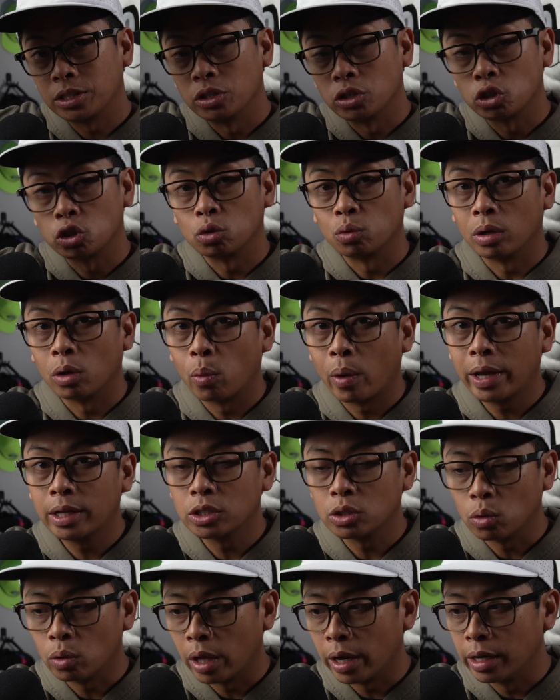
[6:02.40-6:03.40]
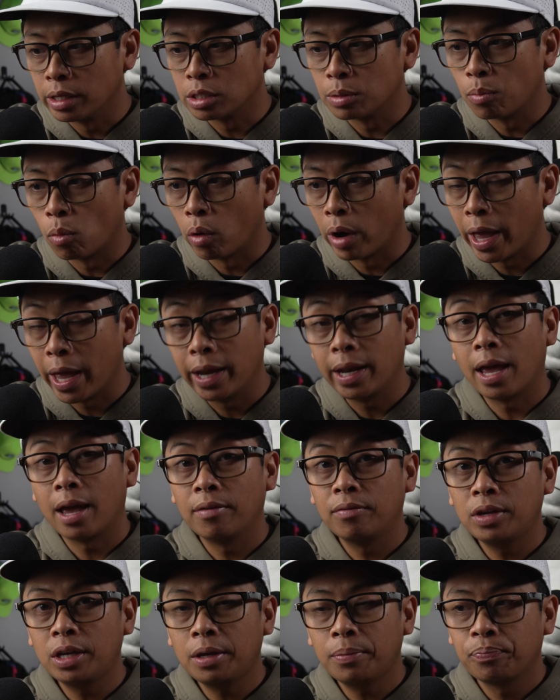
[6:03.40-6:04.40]
the swing weight so that it's more head
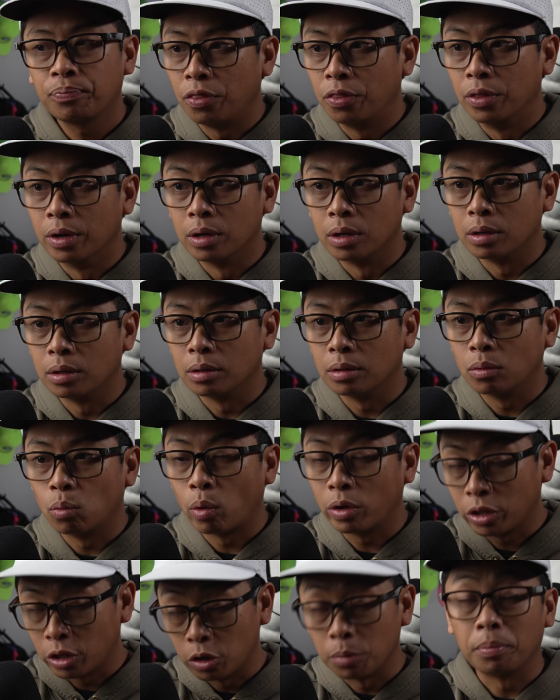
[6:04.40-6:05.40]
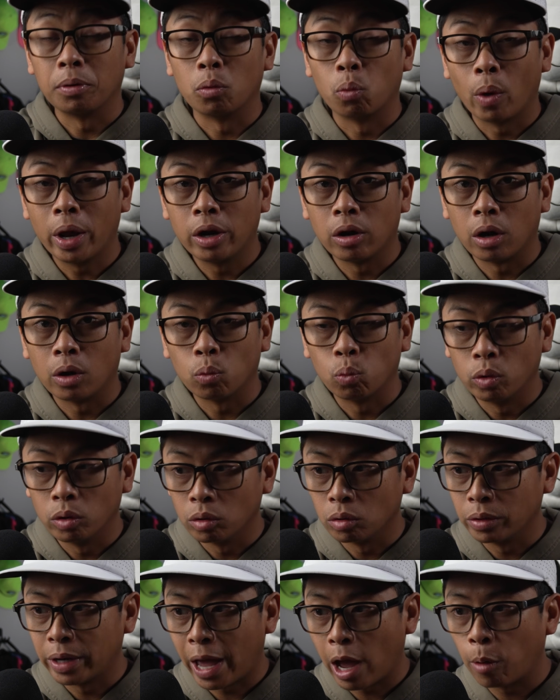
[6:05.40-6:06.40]
heavy. The one that you put weight on
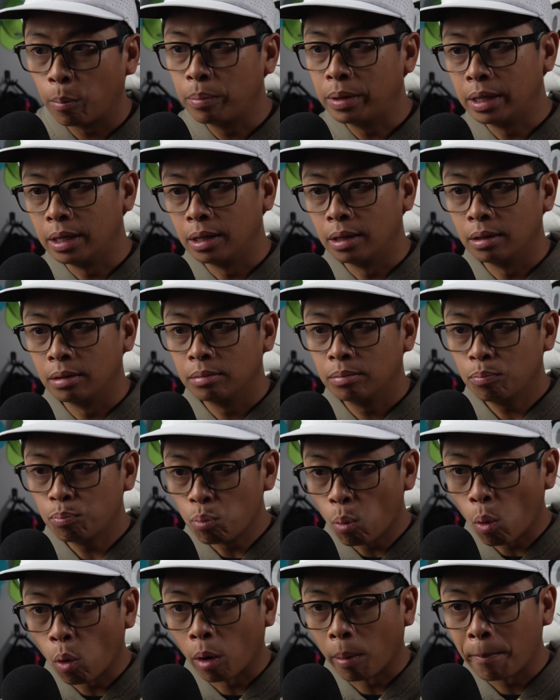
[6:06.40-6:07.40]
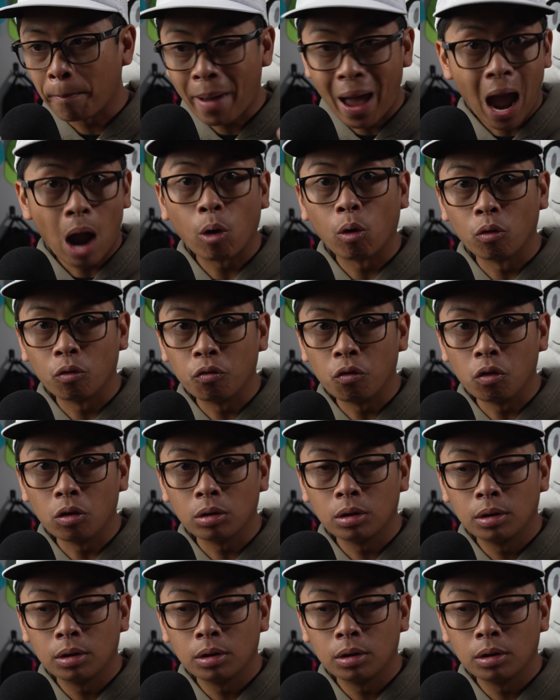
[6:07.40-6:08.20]
will now be more powerful